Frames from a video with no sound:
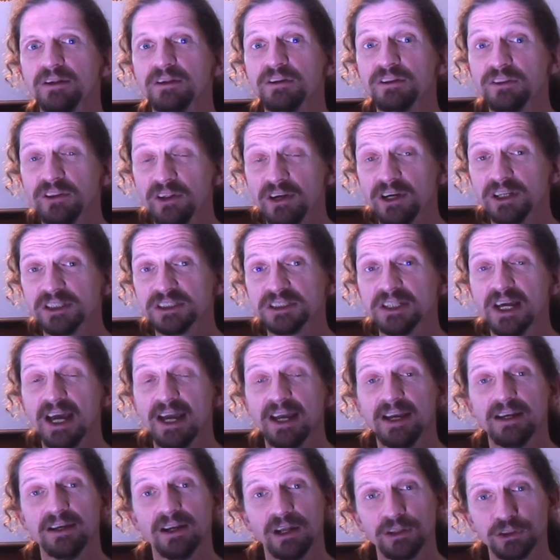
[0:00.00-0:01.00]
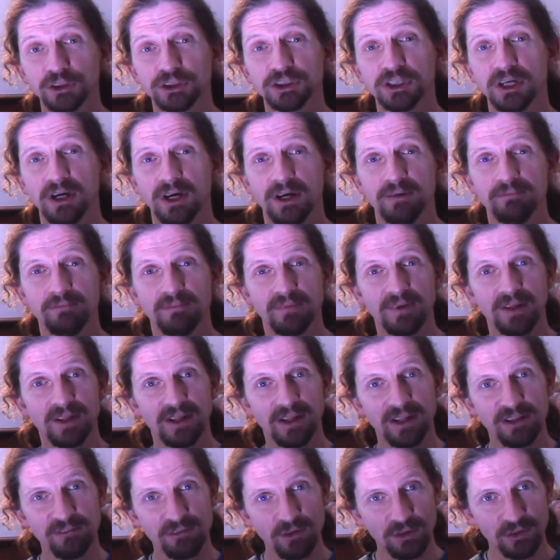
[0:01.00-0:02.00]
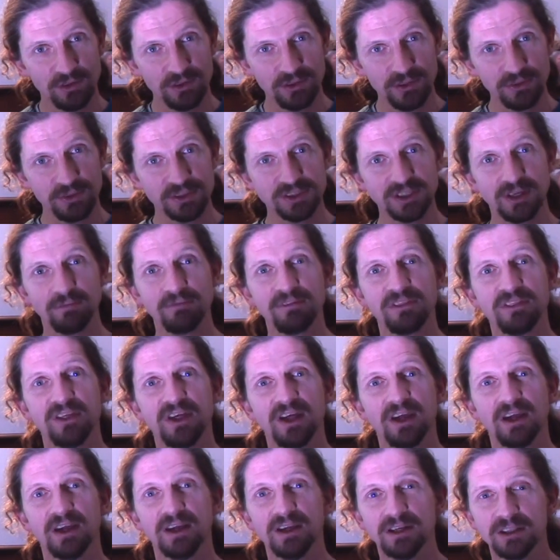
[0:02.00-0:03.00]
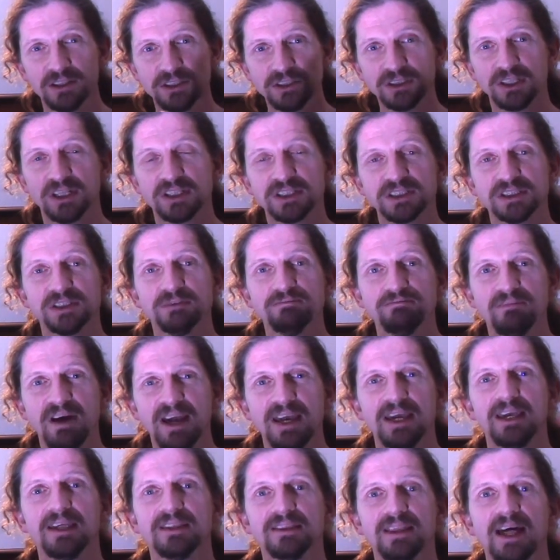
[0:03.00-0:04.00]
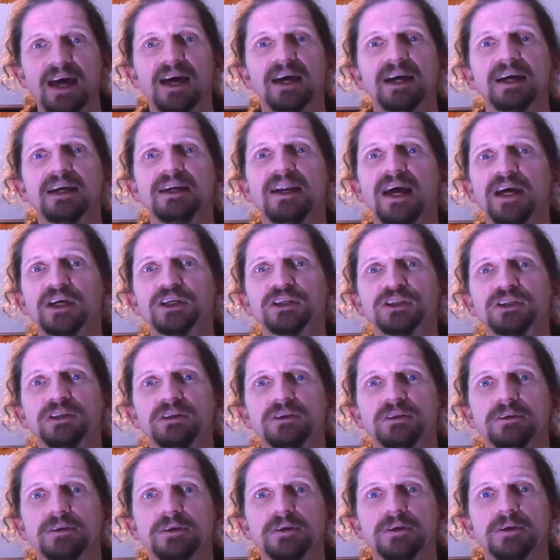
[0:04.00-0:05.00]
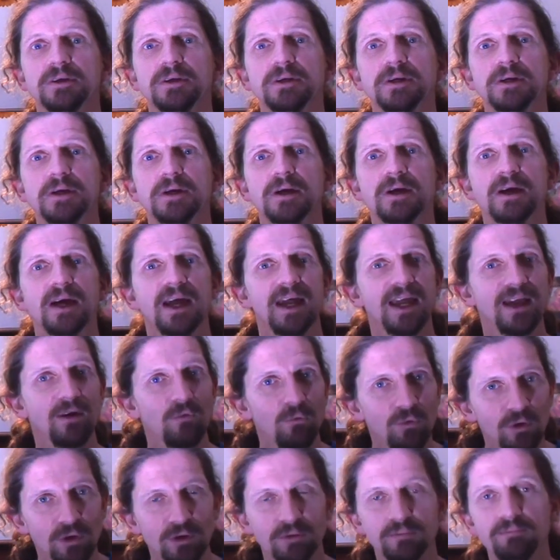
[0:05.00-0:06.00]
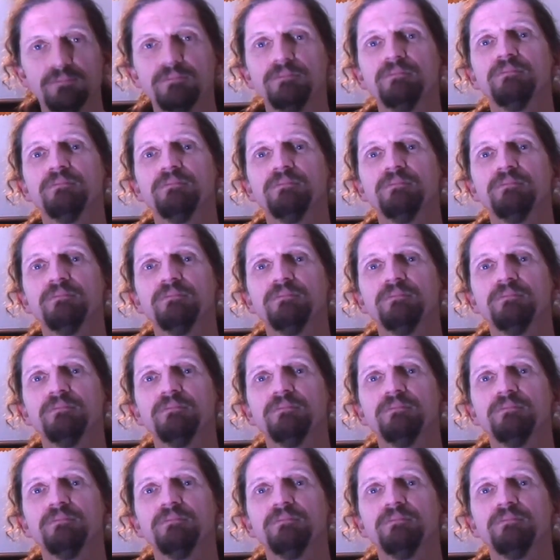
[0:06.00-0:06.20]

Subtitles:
Thursday lunchtime. If you can do something just to make that connection, it will